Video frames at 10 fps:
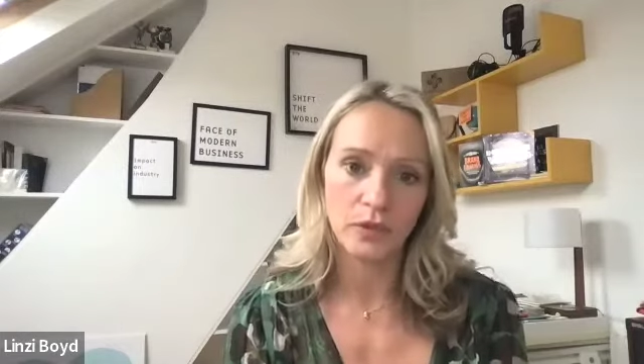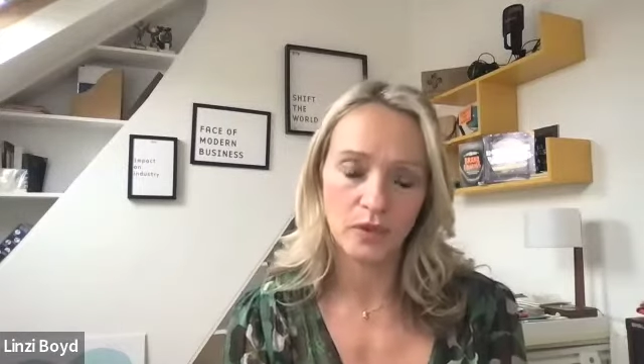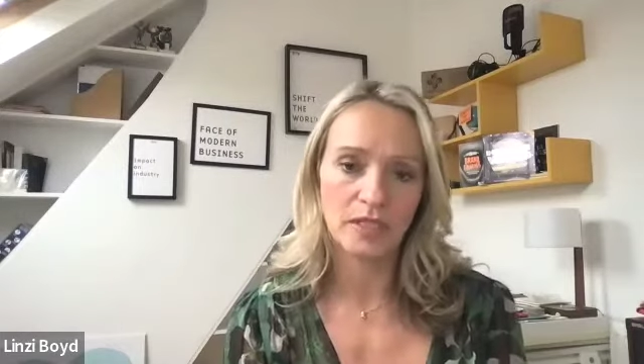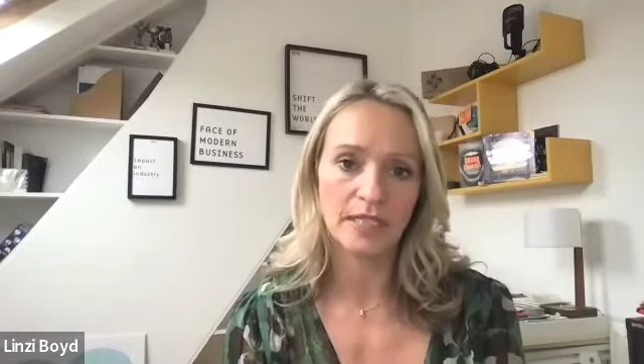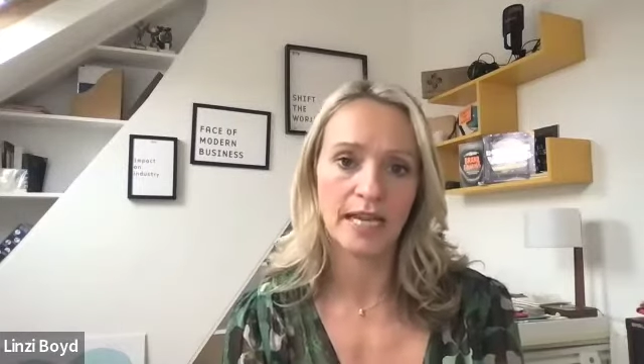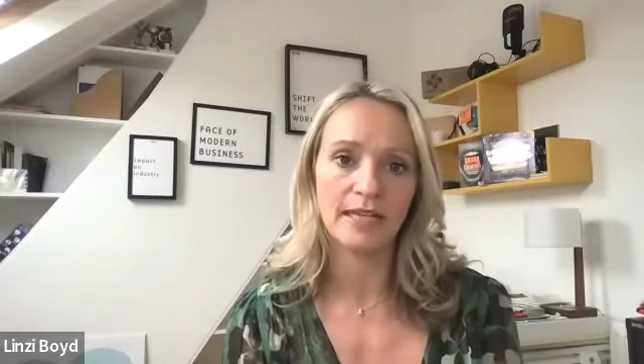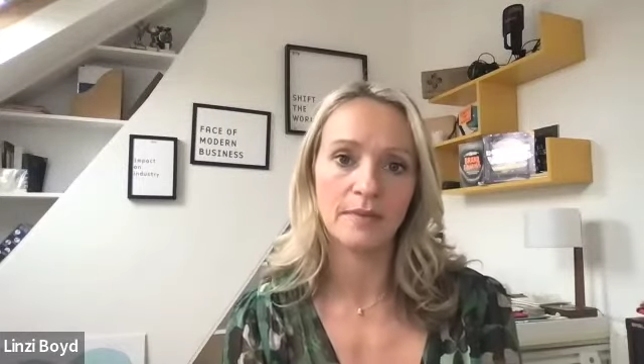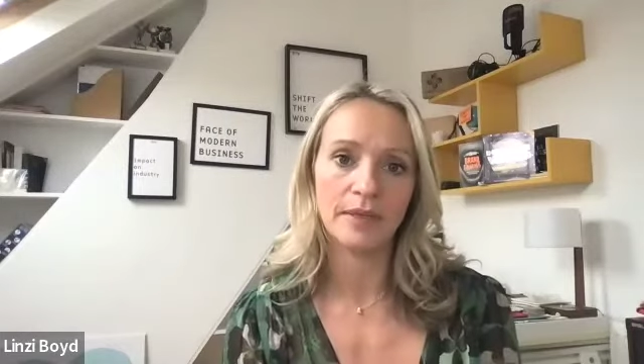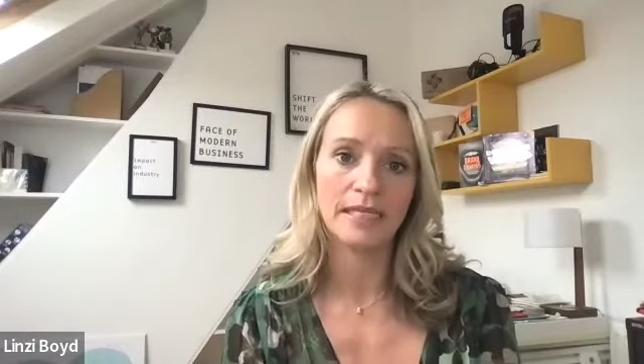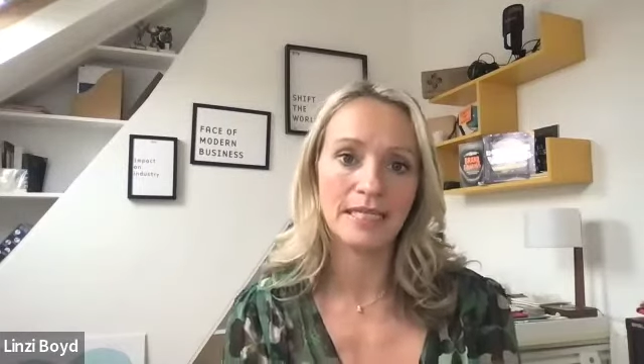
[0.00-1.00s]

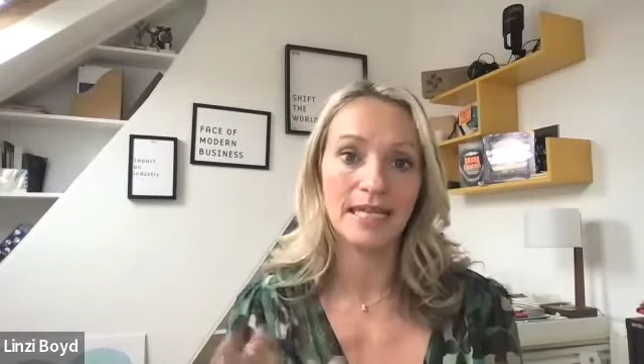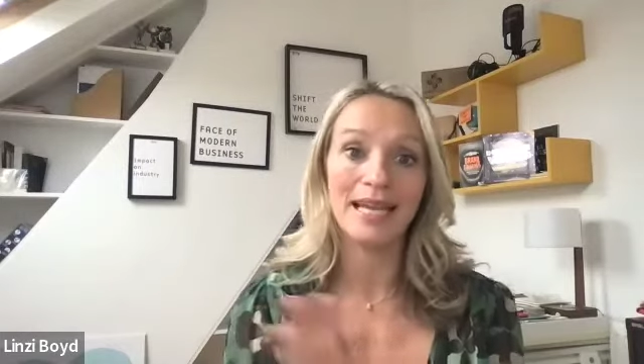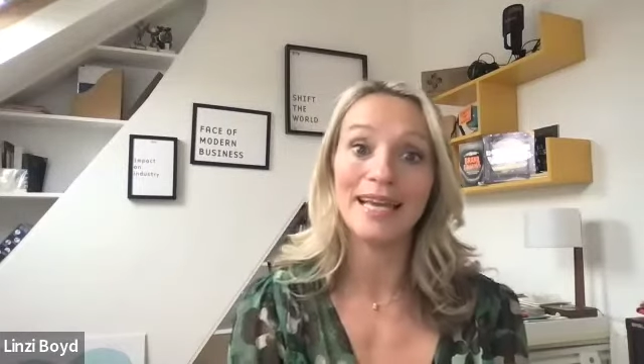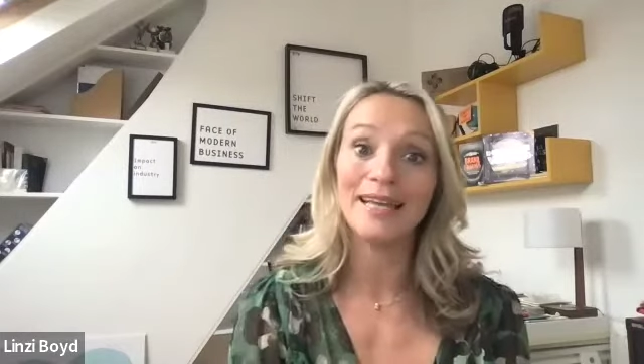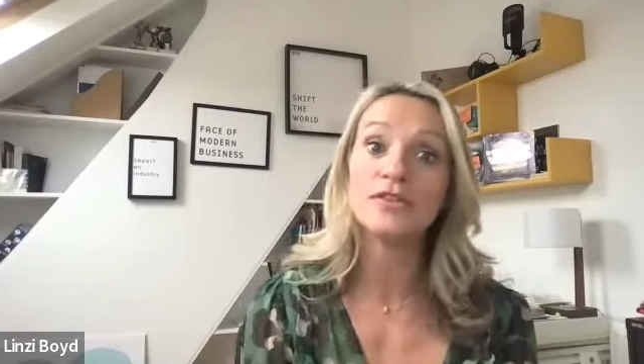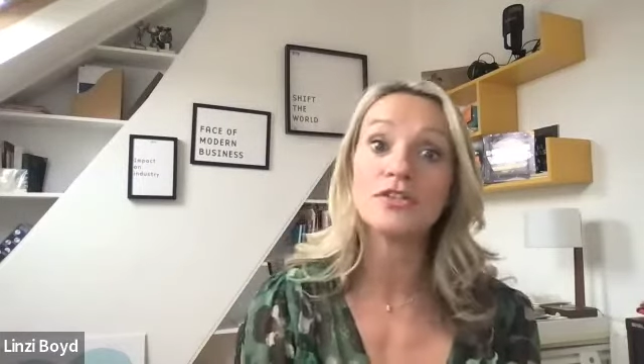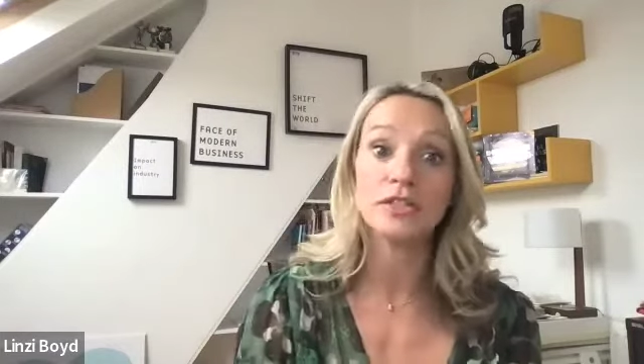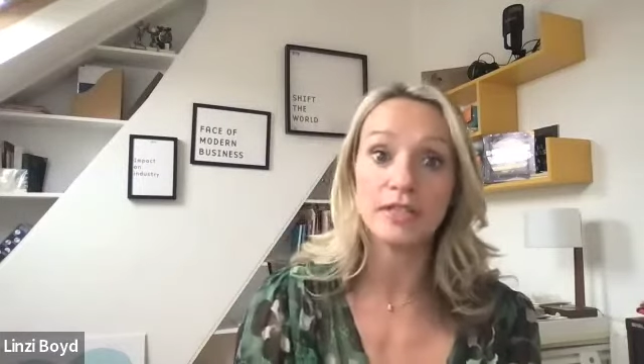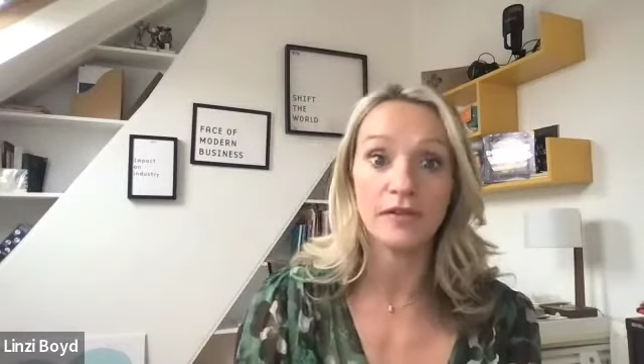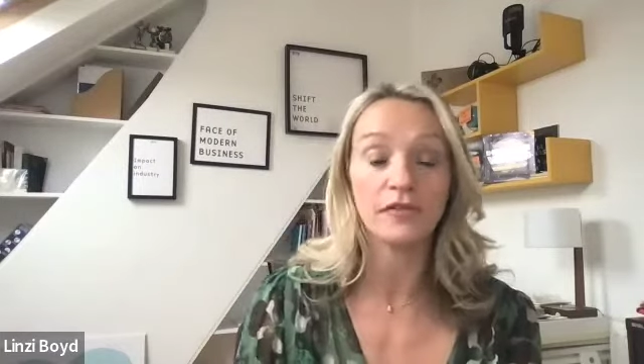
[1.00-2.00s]
sustainability into
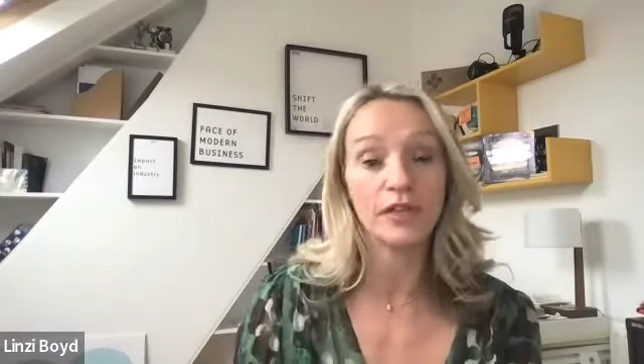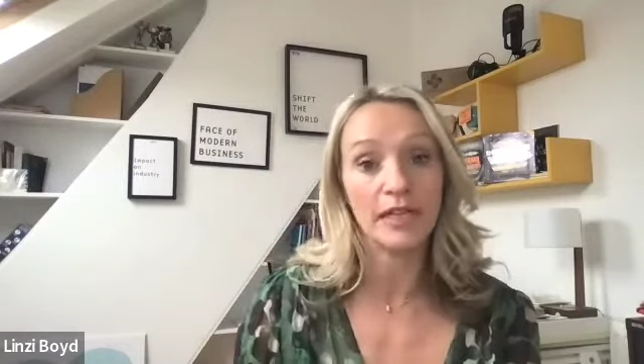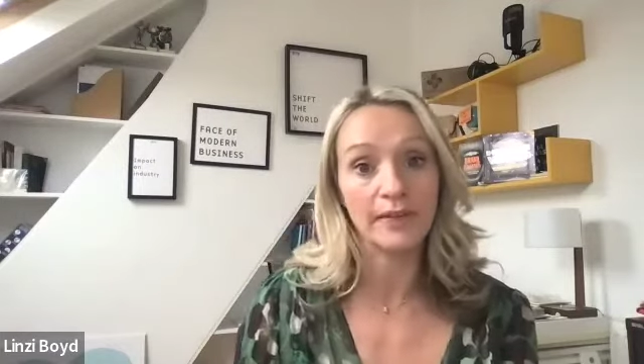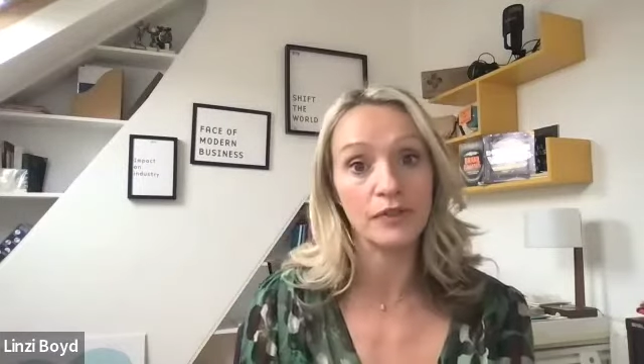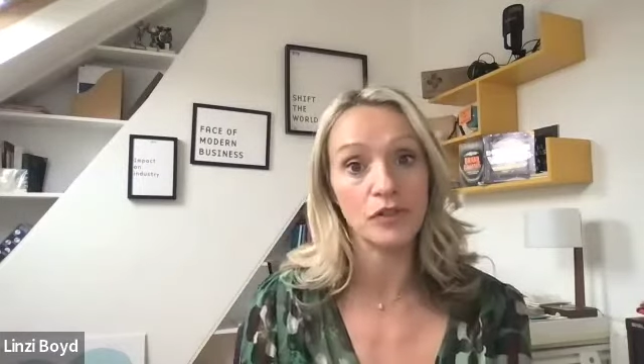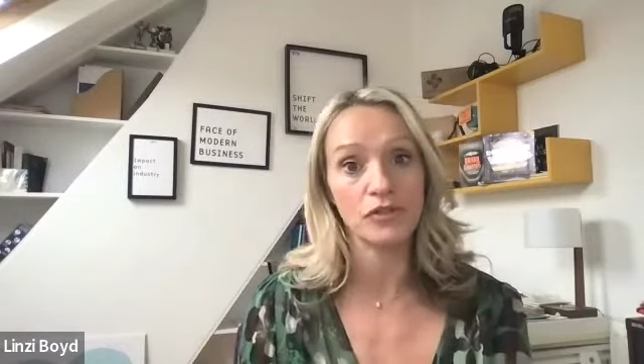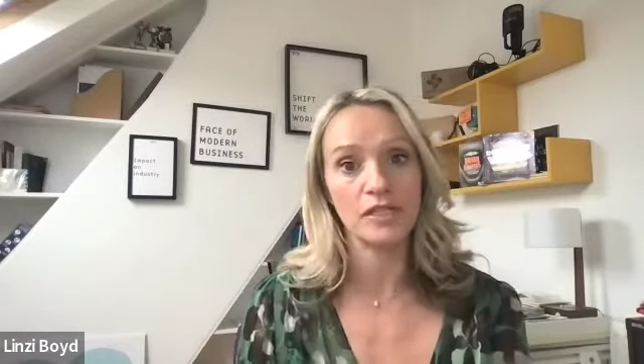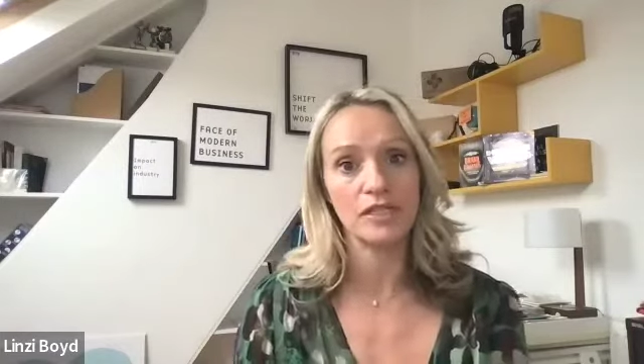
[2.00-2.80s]
different industries.